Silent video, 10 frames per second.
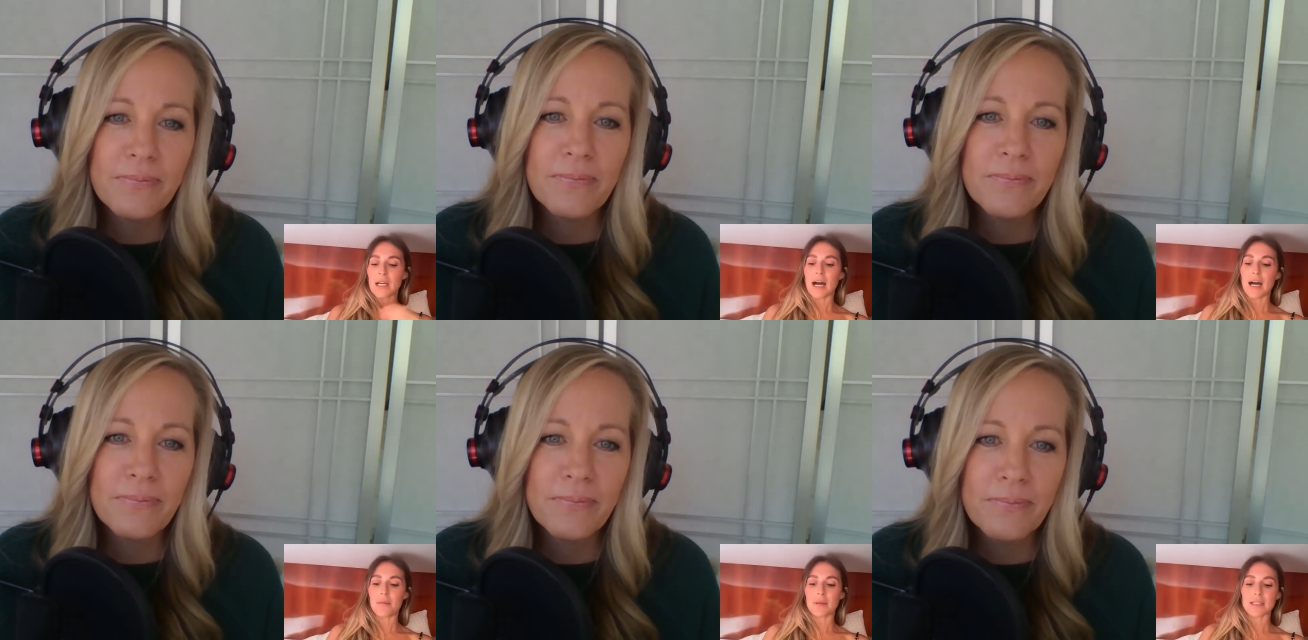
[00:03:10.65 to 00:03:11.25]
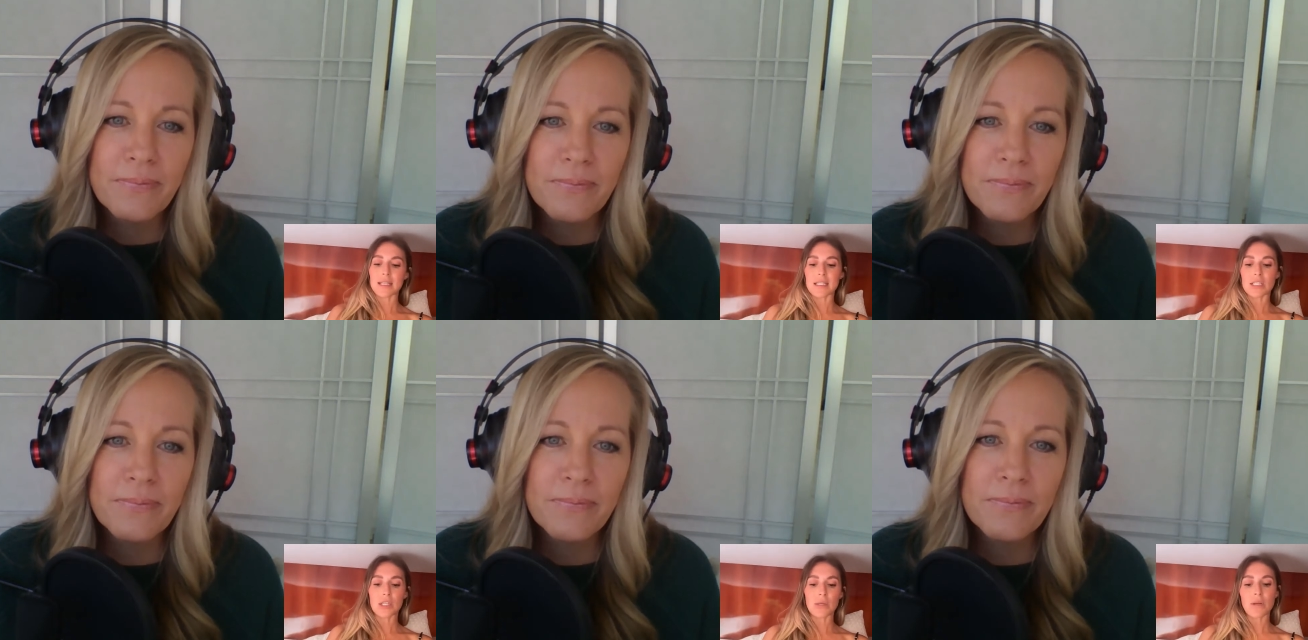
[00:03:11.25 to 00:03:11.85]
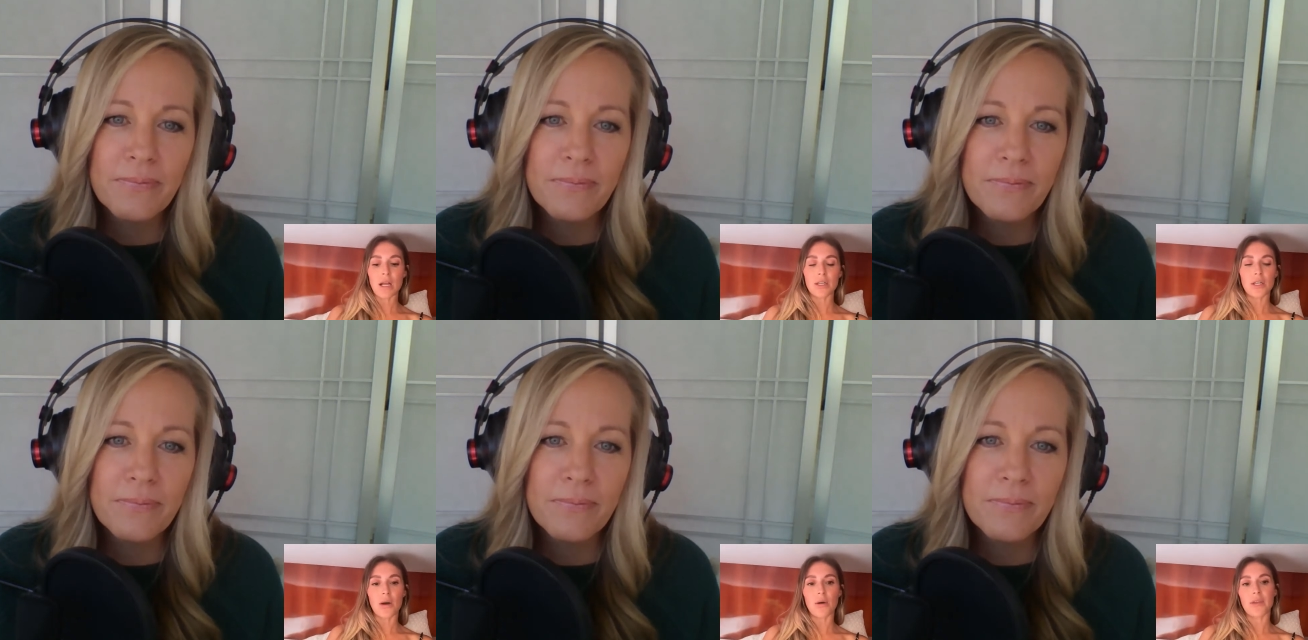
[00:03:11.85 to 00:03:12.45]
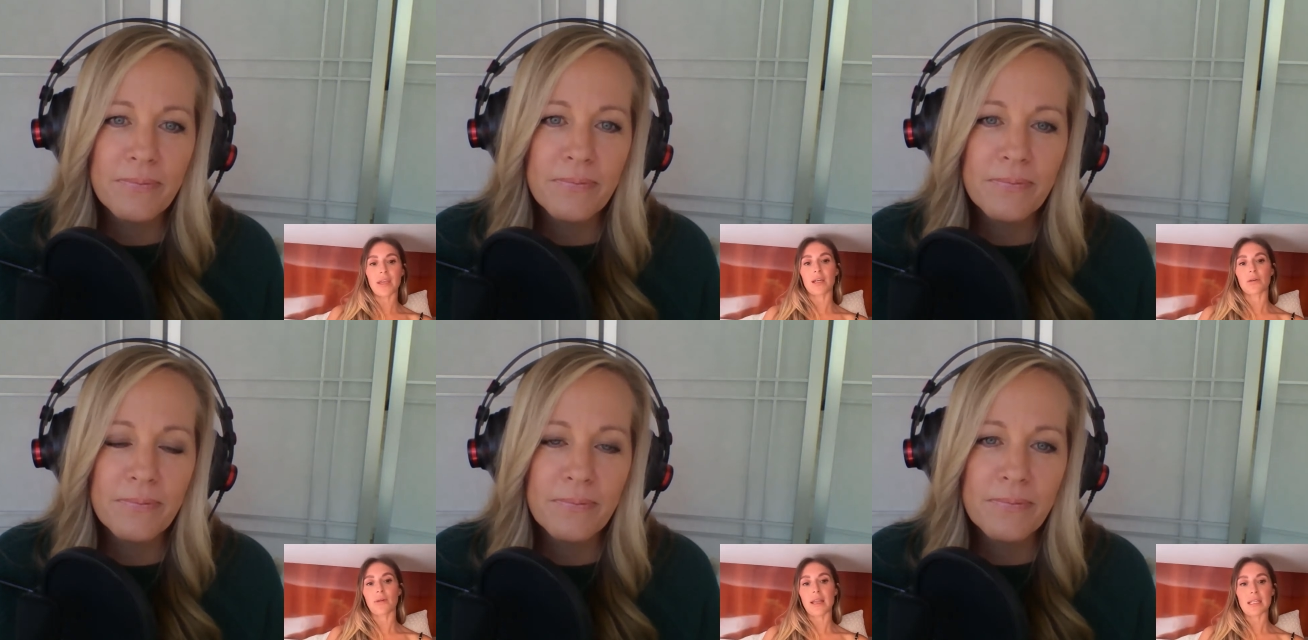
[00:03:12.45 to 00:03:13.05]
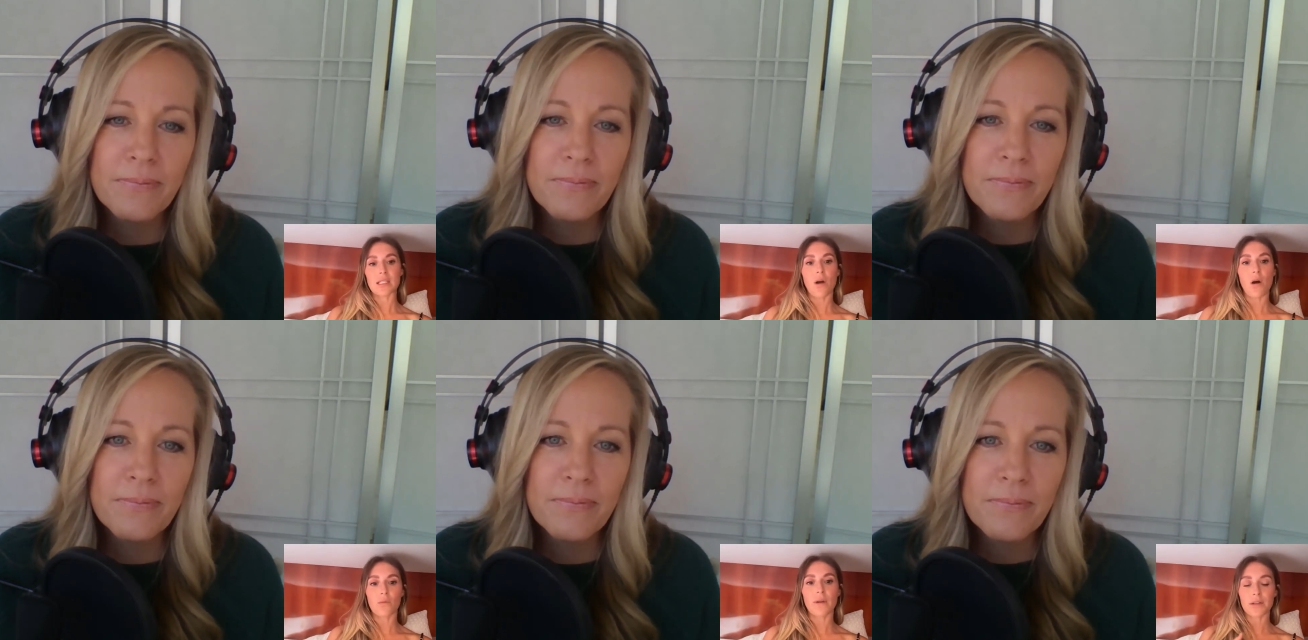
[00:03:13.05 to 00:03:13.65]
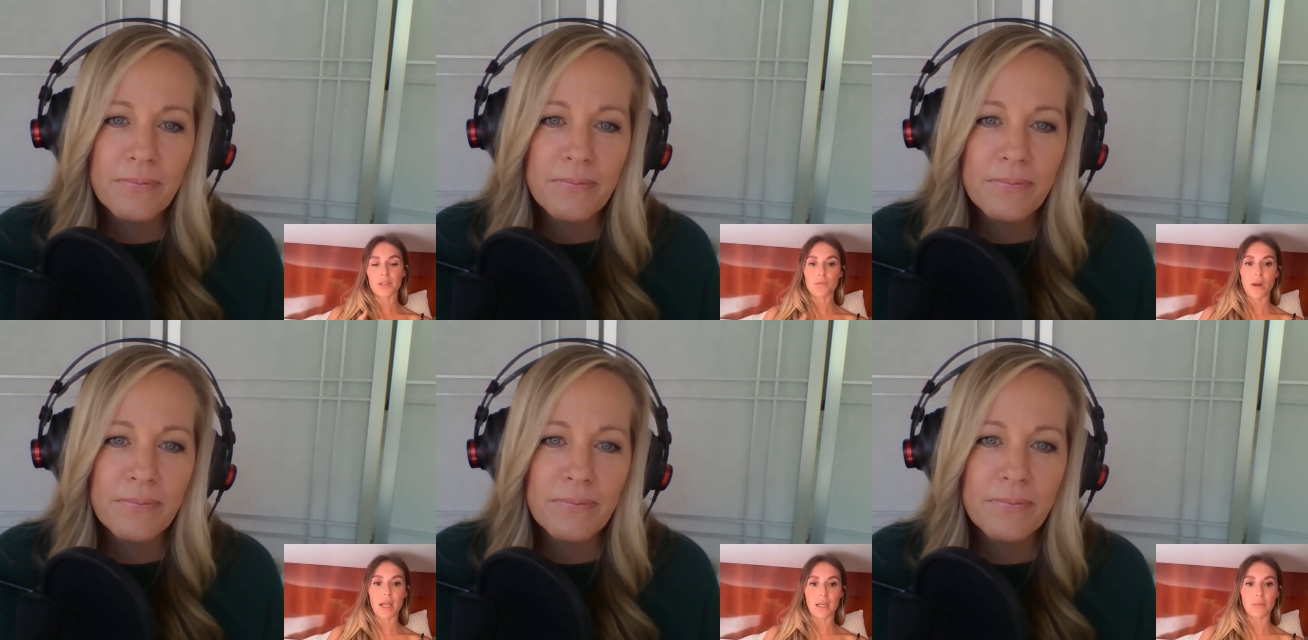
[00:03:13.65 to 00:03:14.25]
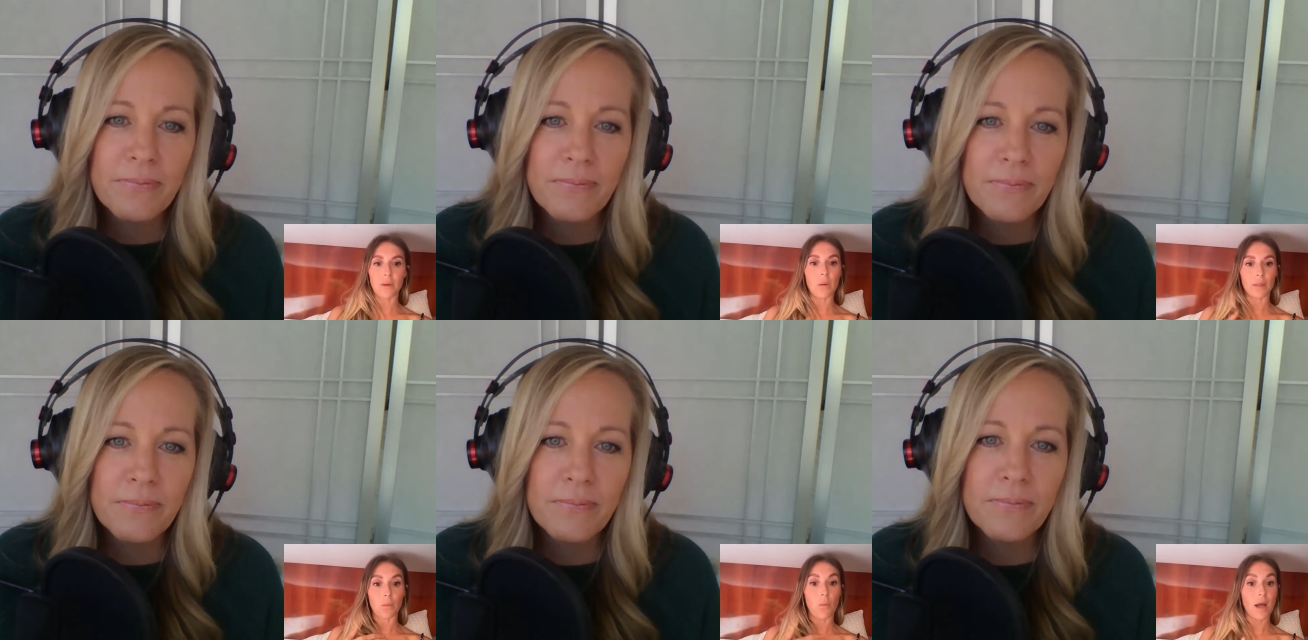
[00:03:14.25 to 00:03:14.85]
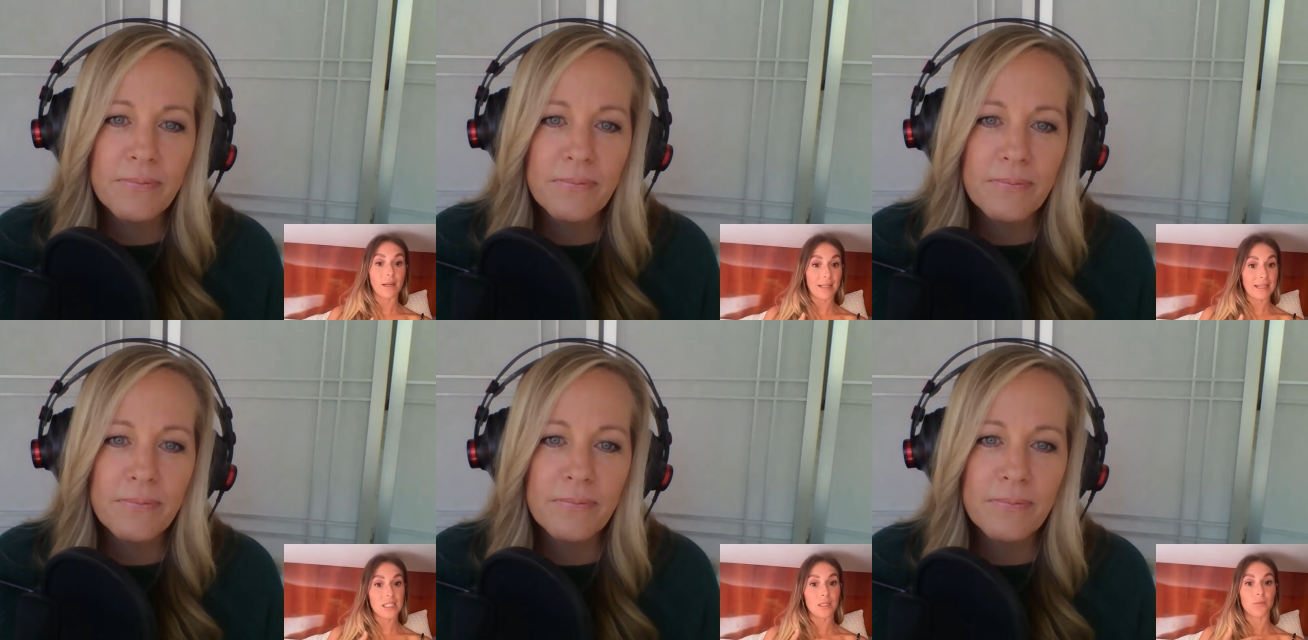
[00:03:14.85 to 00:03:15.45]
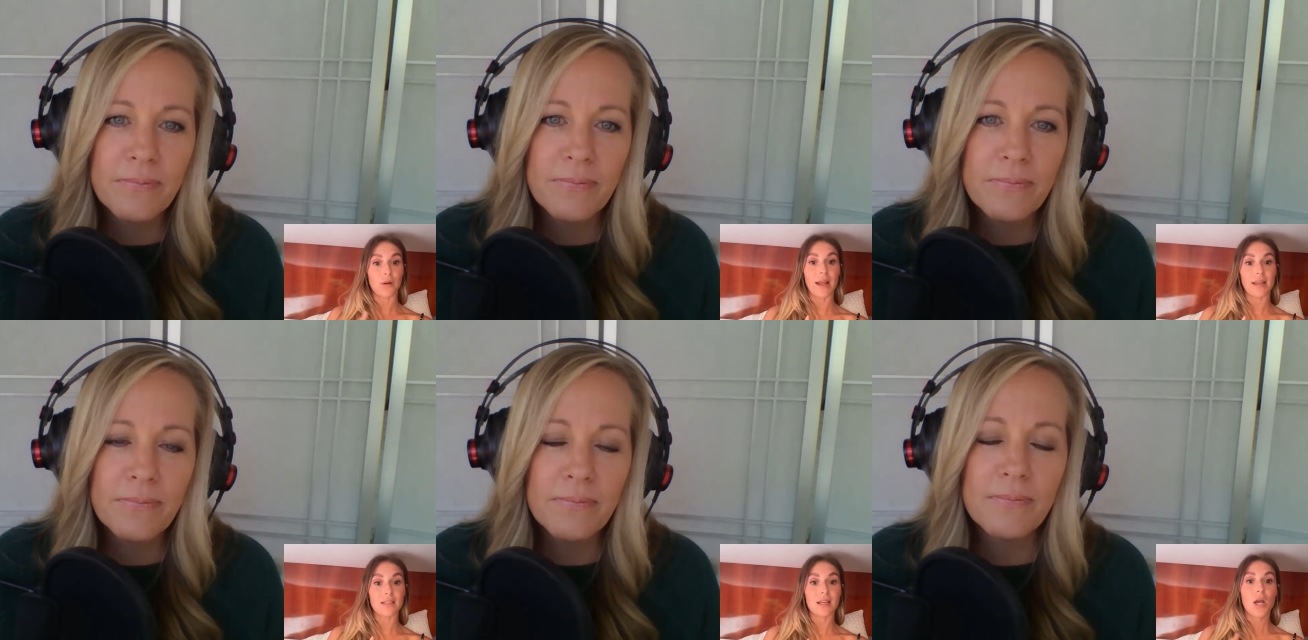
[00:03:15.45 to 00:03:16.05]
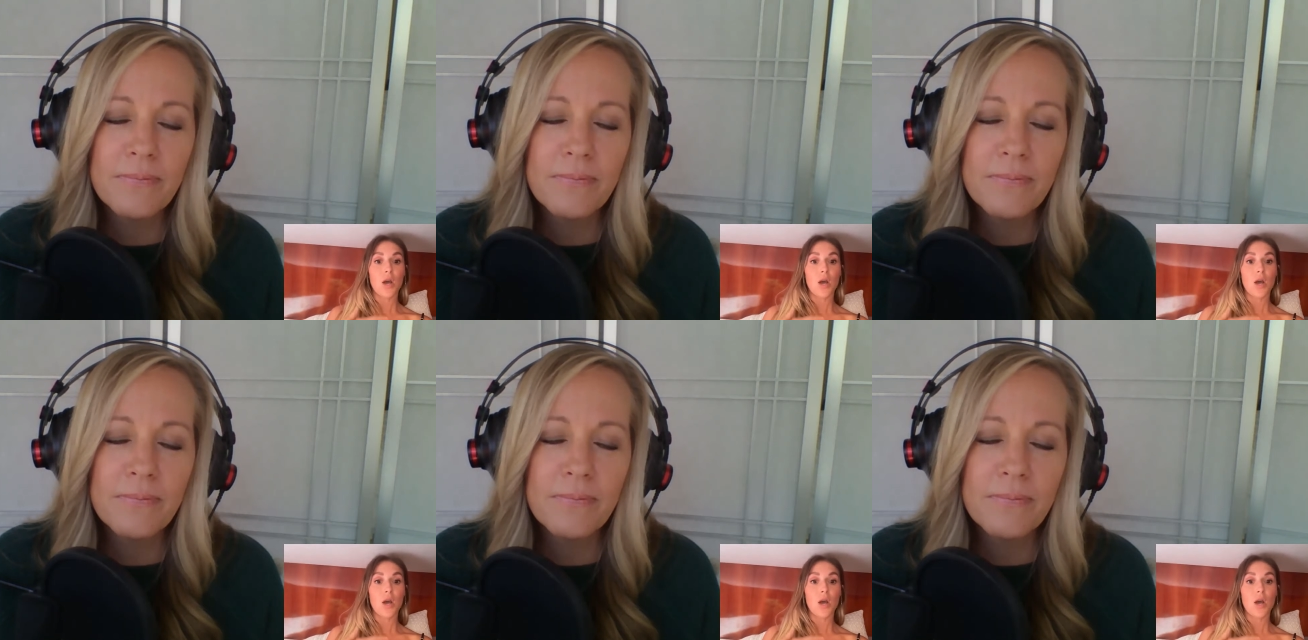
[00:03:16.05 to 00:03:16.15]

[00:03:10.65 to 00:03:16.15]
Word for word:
Speaker 1: And it says, "Do you not know that in a race, all runners run, but only one gets the prize?